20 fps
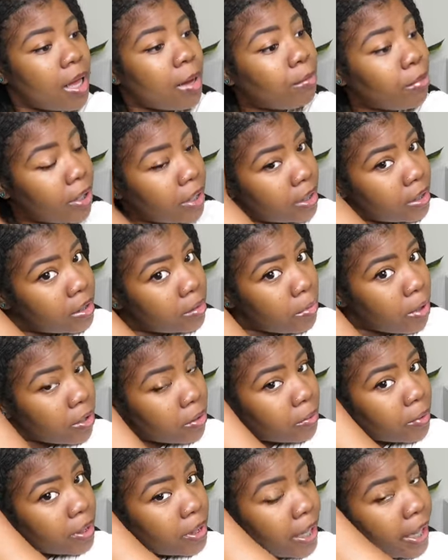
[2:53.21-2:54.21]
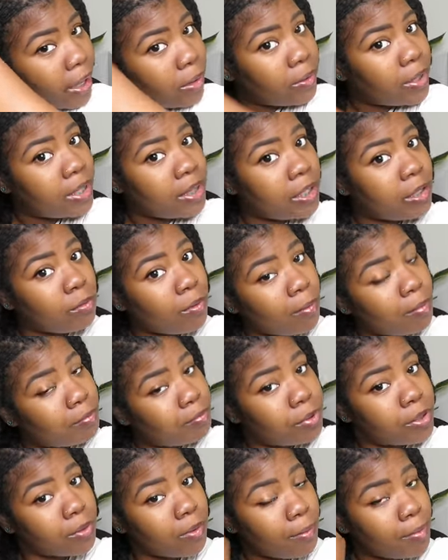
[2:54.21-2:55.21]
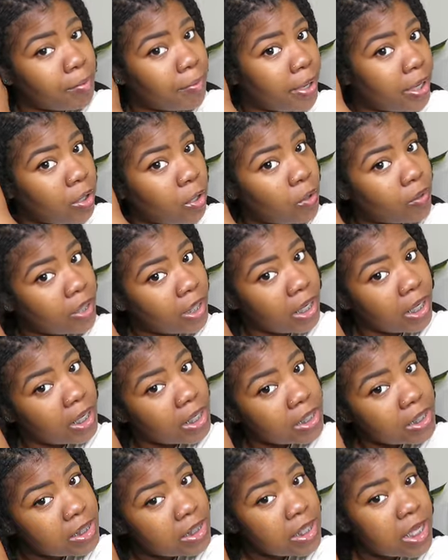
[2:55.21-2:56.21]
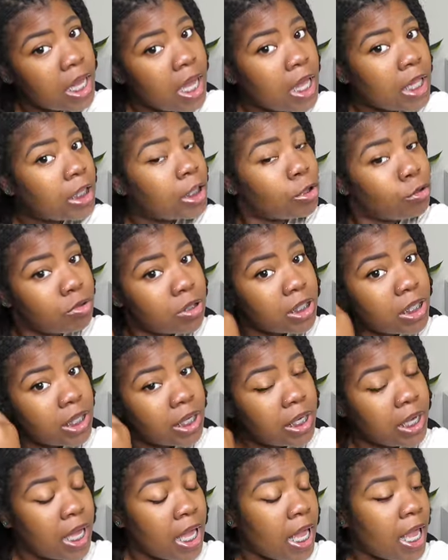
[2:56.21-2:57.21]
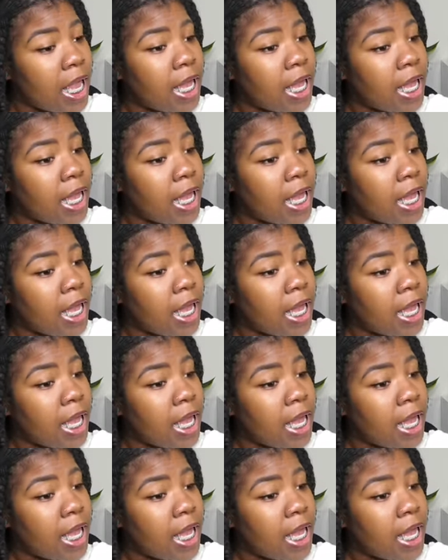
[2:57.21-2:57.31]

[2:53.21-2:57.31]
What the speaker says: braided them all the way down and then put a rubber band on the end loosely,